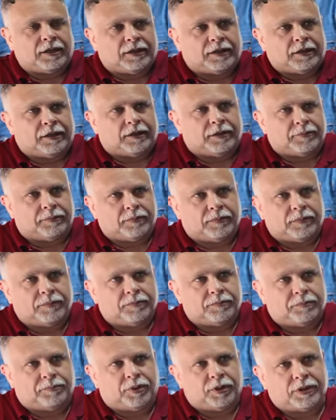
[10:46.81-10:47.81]
um,
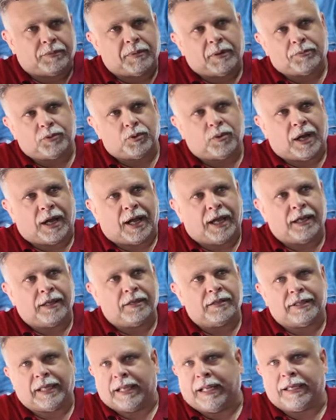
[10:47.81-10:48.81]
put them up too
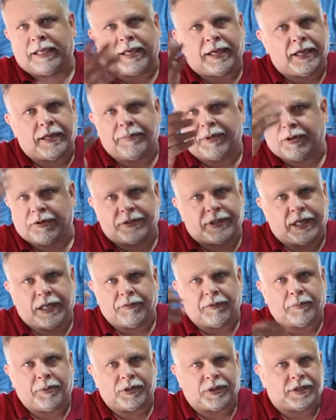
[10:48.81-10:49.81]
high. They didn't care because gotcha. they
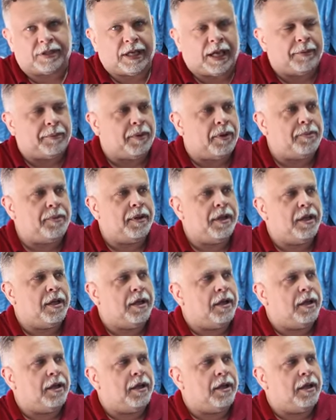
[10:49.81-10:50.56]
never put the top up.